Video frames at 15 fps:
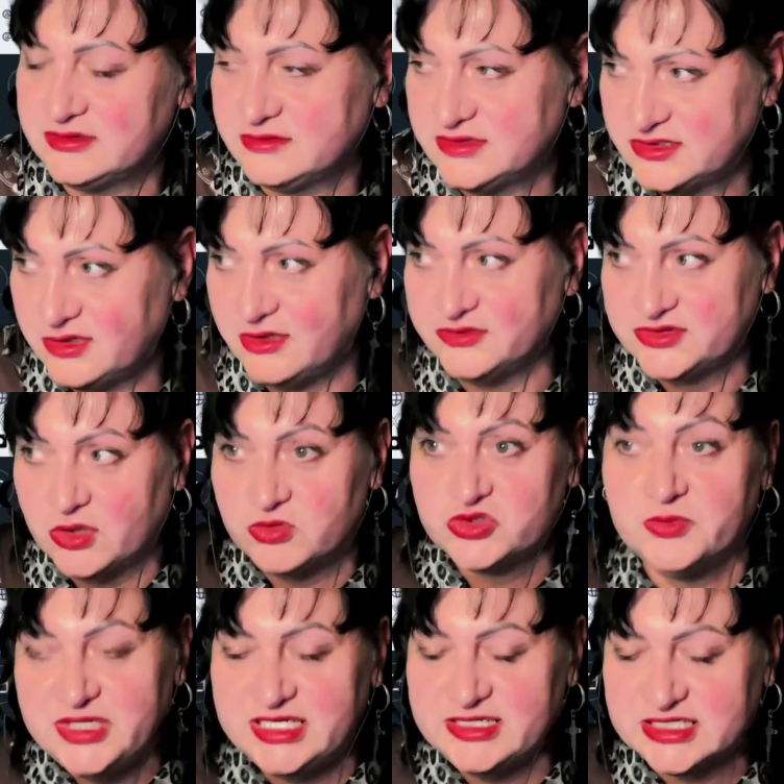sort of social
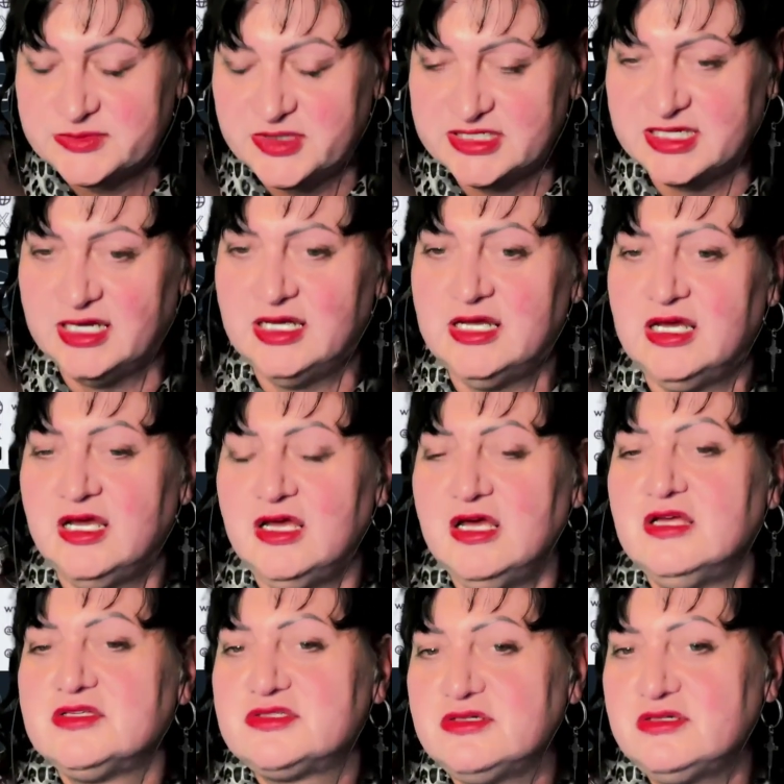media space.
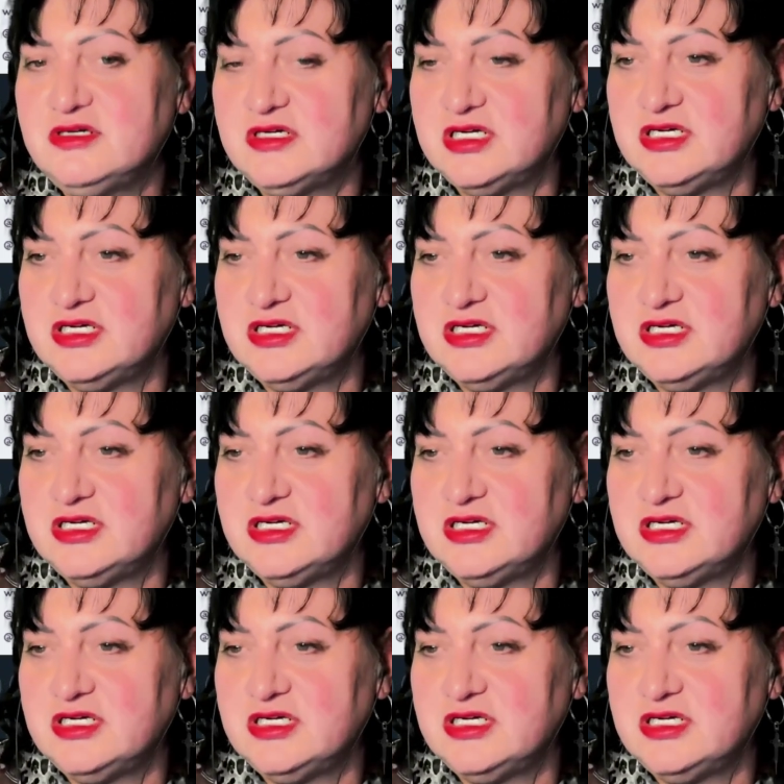So,